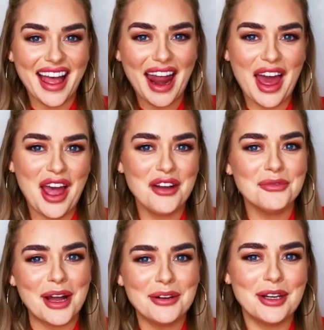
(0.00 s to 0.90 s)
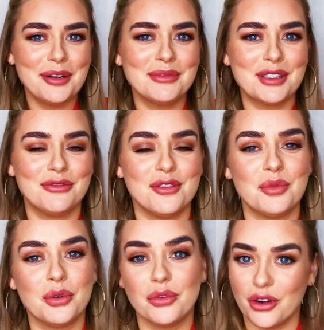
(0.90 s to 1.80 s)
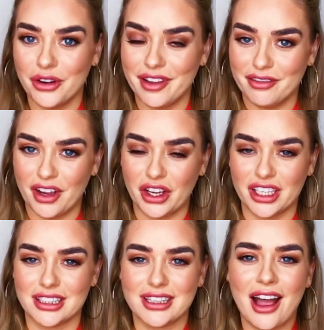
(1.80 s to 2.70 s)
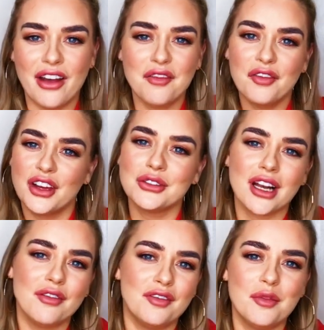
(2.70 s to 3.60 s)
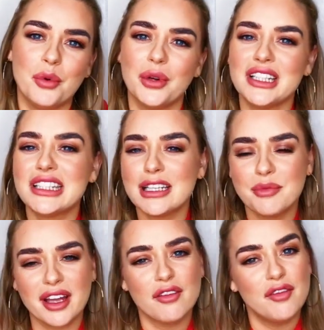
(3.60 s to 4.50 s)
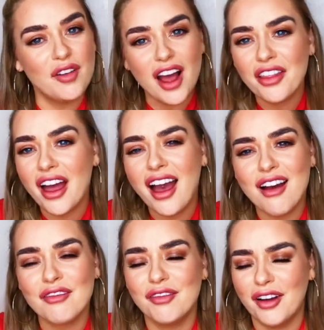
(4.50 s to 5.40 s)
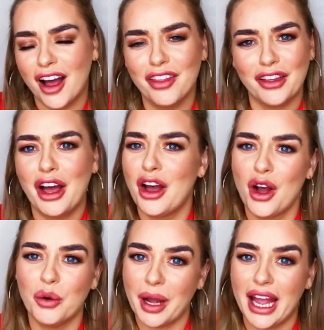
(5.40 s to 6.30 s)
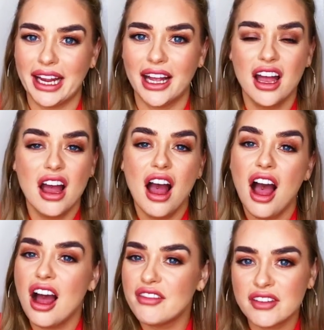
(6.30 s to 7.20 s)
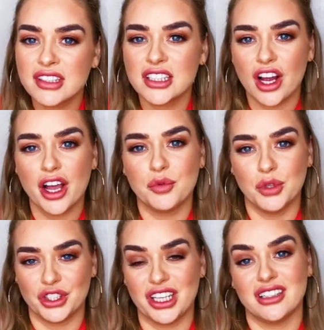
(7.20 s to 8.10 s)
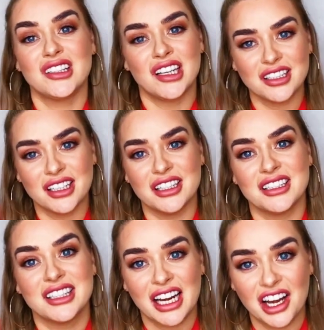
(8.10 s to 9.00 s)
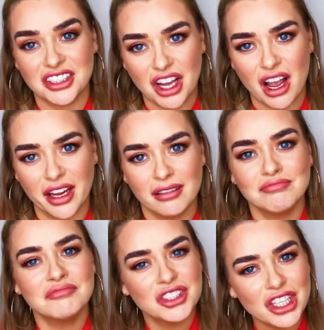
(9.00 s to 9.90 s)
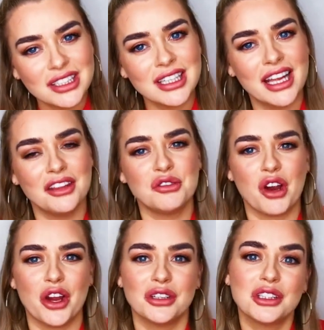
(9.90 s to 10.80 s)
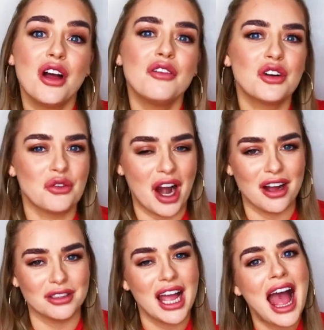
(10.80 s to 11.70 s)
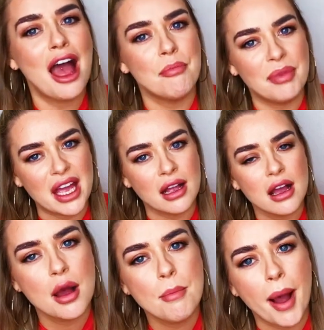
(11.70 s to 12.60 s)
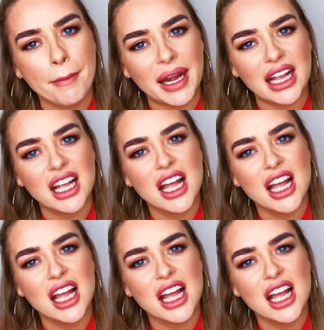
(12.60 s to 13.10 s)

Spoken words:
Hello, welcome to Football Not in Focus. Now, it feels like football is slipping further and further away. I've even started watching Sunderland Till I Die, just to hear the drones of a crowd at a big public